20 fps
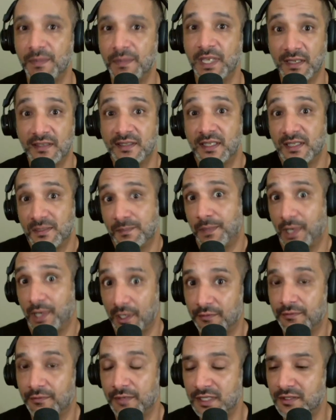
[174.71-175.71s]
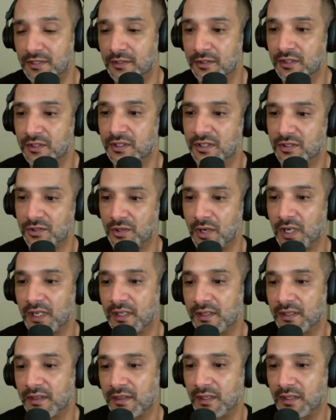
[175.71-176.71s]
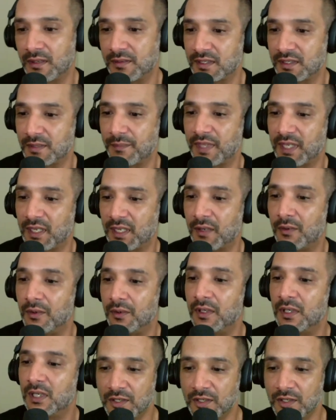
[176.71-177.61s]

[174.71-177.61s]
because that's part of research, is trying something out.